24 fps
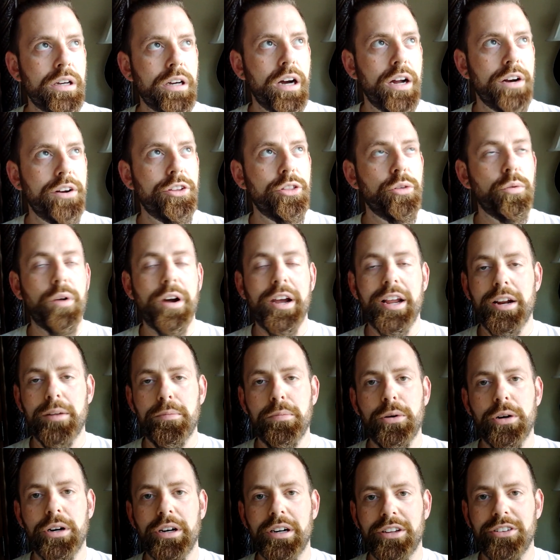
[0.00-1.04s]
Another way to
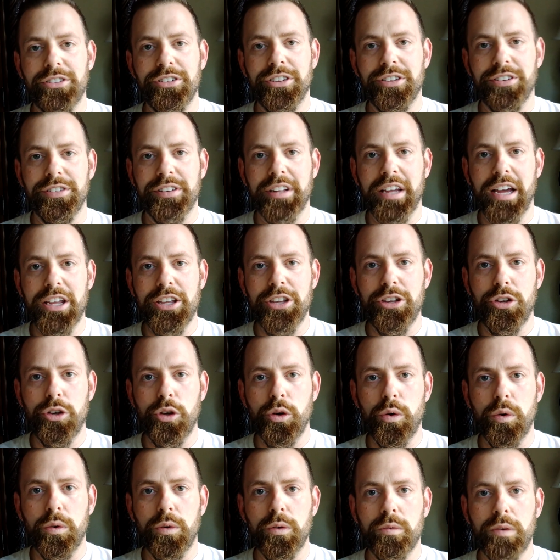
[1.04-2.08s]
put it is just that
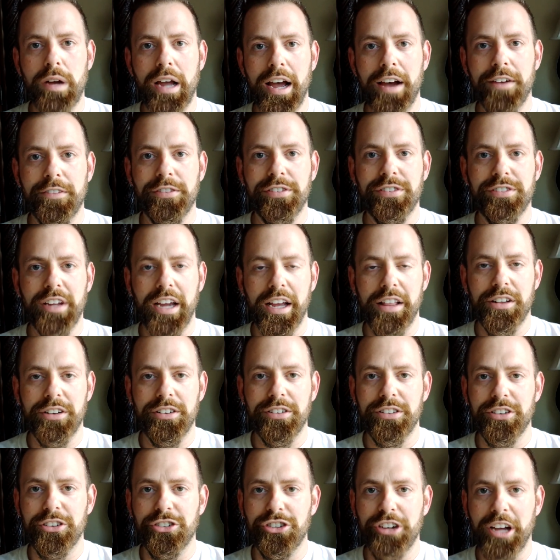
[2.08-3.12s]
you have
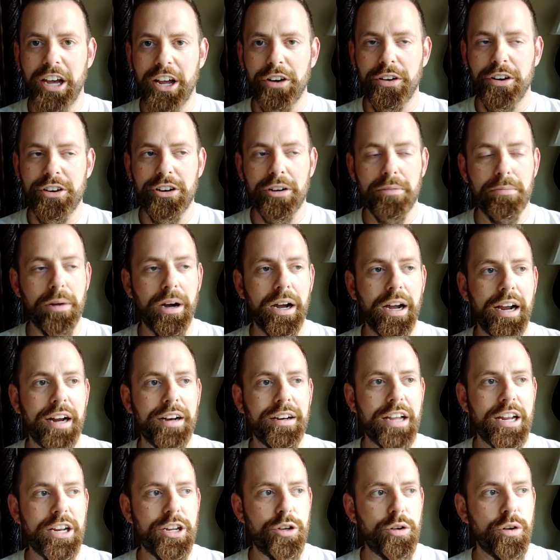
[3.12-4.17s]
silenced the chatter in your
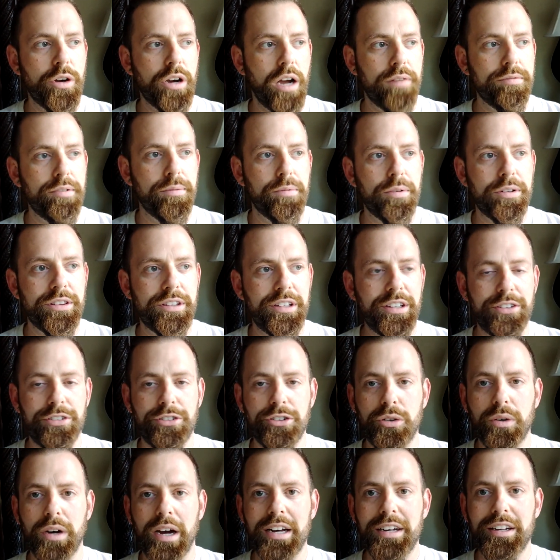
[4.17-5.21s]
mind and you come up with these
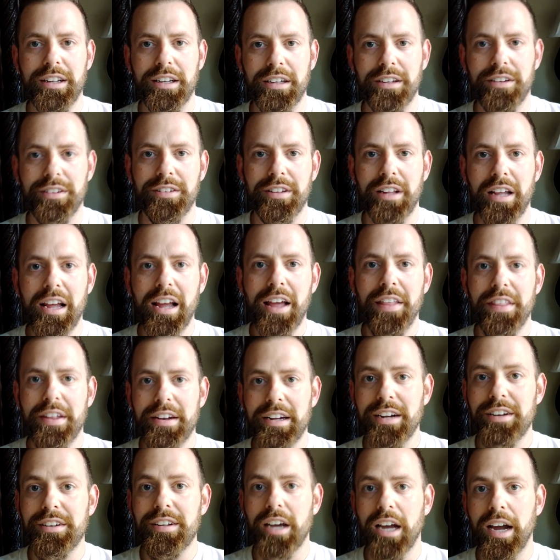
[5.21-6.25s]
new ideas
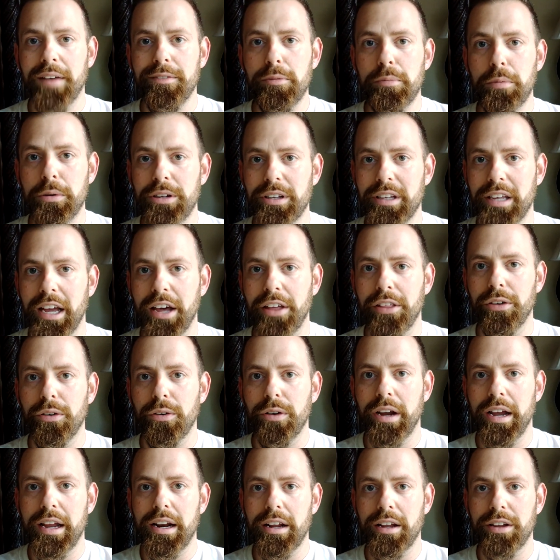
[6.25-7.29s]
that need time to put
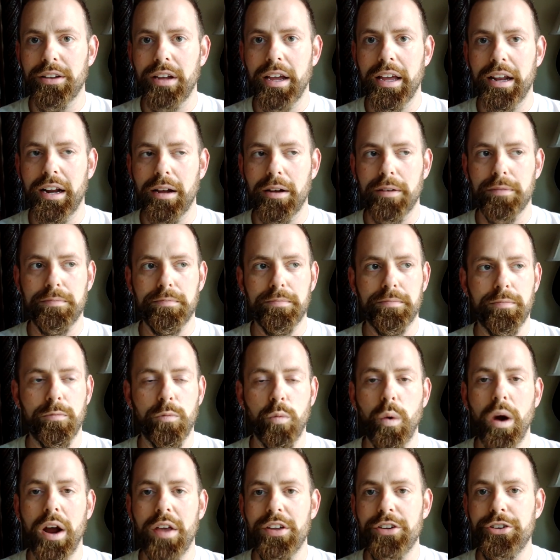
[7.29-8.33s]
together in a
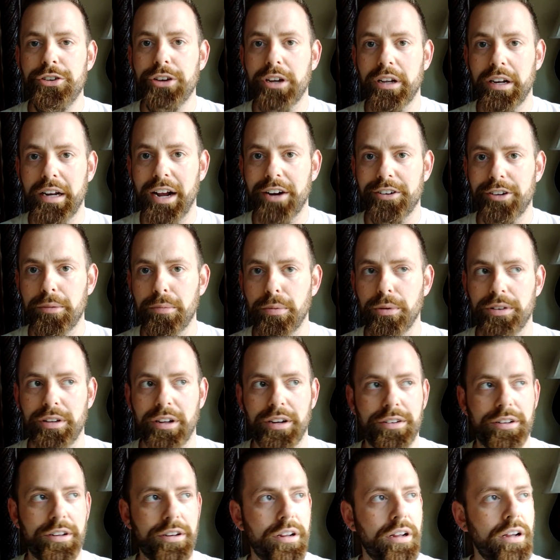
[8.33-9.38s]
way that you can actually
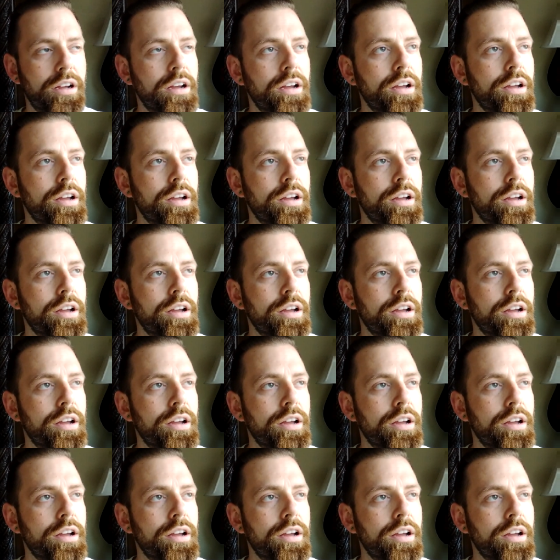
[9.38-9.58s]
present it.